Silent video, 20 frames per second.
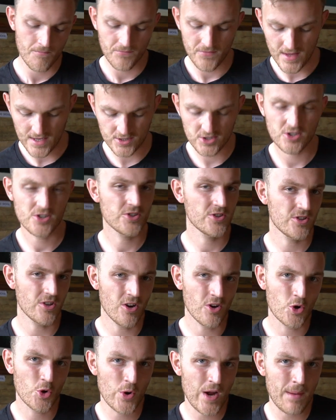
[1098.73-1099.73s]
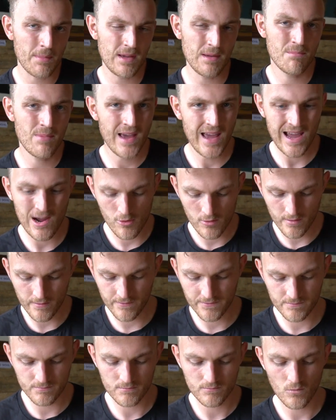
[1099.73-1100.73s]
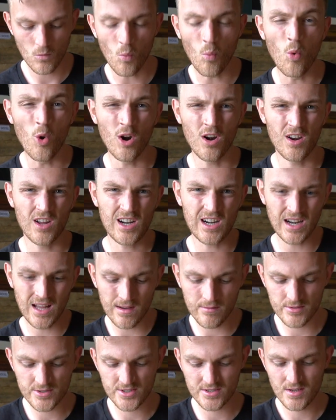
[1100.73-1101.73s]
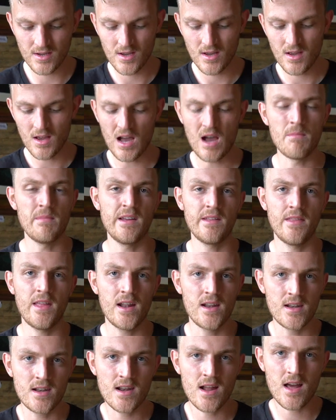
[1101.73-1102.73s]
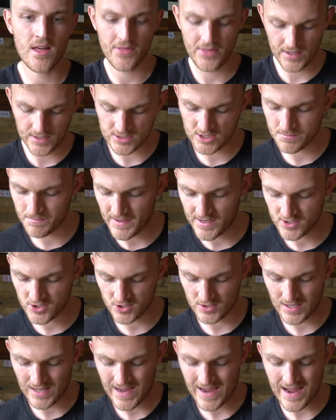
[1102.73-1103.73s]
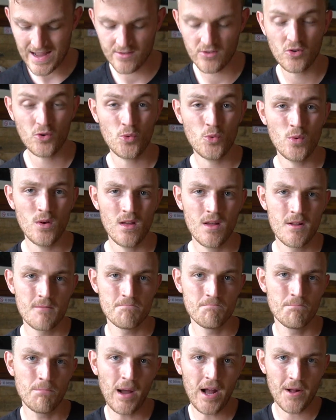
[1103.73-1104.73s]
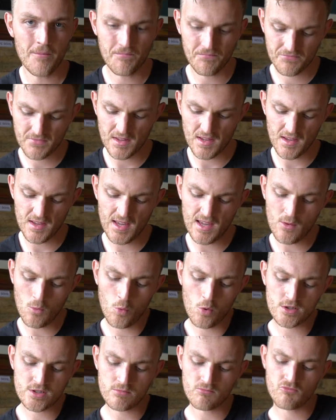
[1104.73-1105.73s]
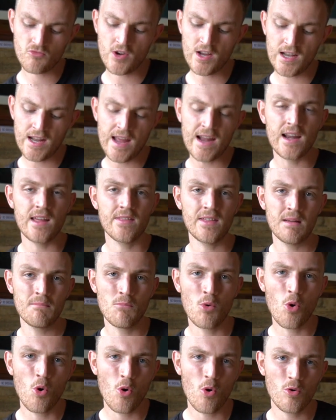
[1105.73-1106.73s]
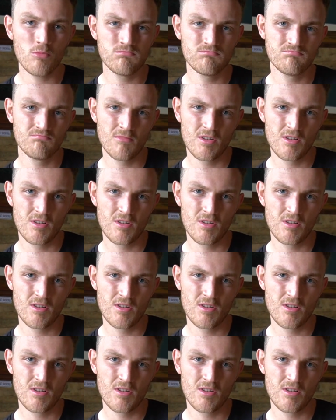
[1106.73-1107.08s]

They're just a crappy pair of wool gloves. I mean, they're nothing special at all, but it wasn't really anything more